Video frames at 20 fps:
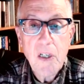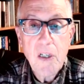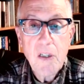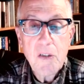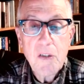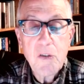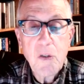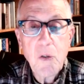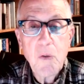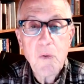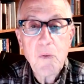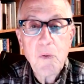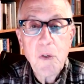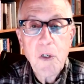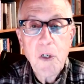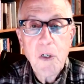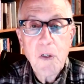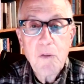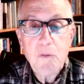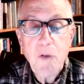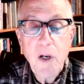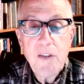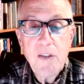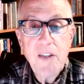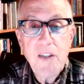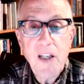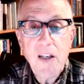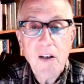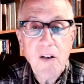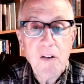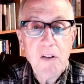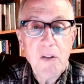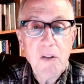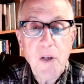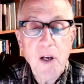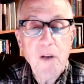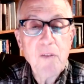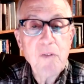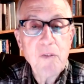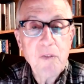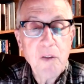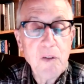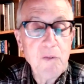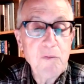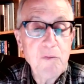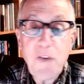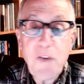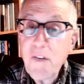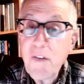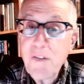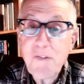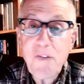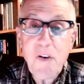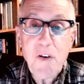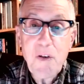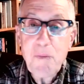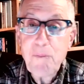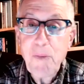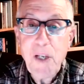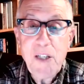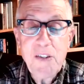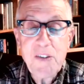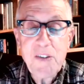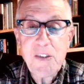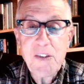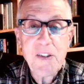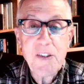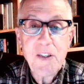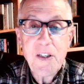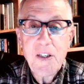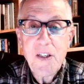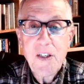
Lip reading: So right there, you have a very, very basic